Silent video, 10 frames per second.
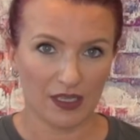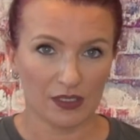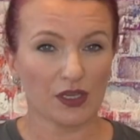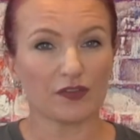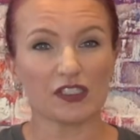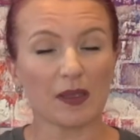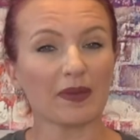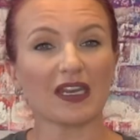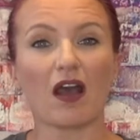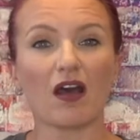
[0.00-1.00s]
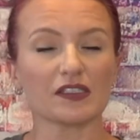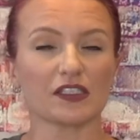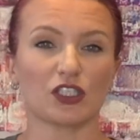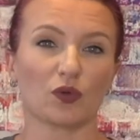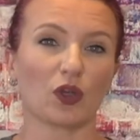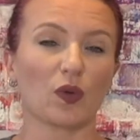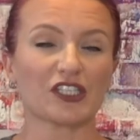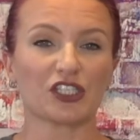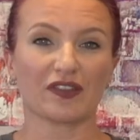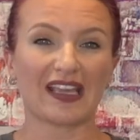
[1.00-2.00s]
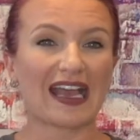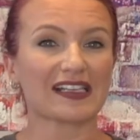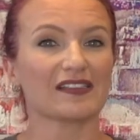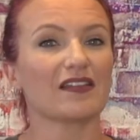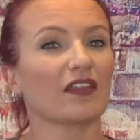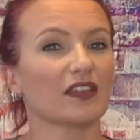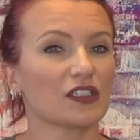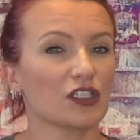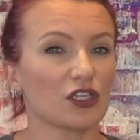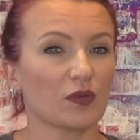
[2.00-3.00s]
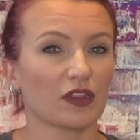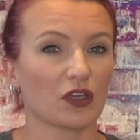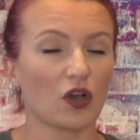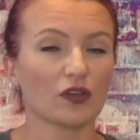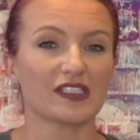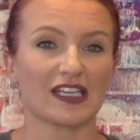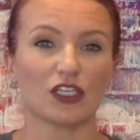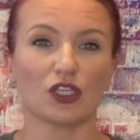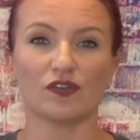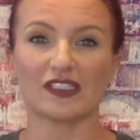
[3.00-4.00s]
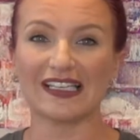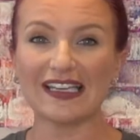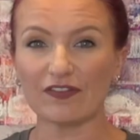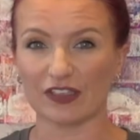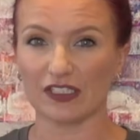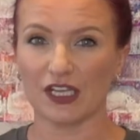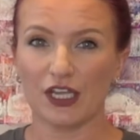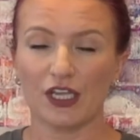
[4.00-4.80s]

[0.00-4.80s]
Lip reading: So if somebody asks you a question that has nothing to do with the content you've delivered,